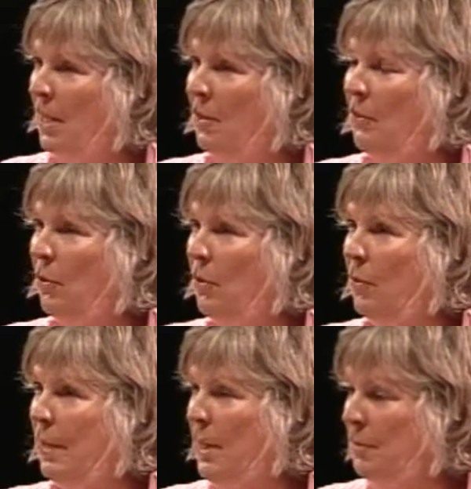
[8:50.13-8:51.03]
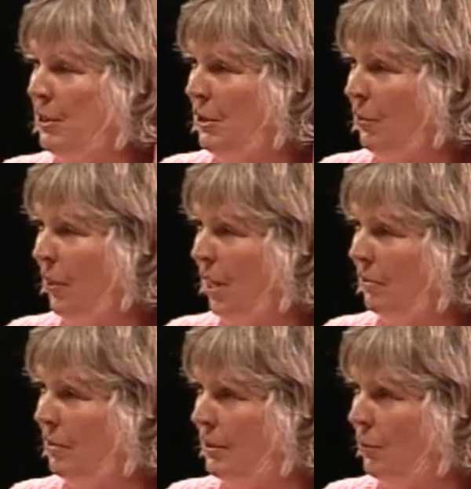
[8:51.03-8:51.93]
So they come to you.
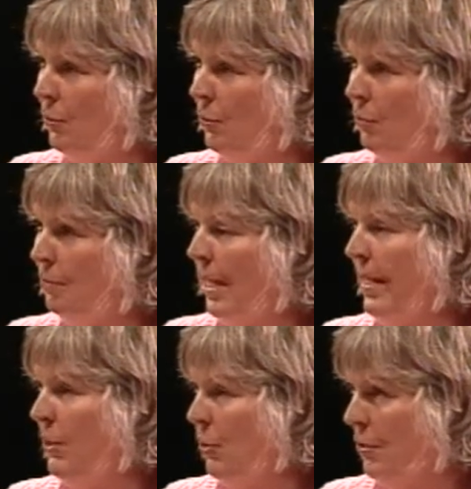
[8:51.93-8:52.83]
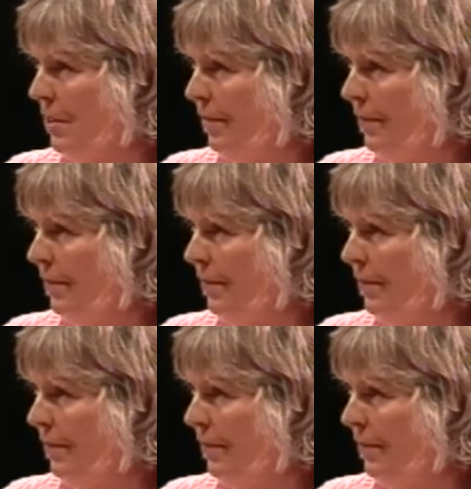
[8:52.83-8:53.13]
How do you diagnose?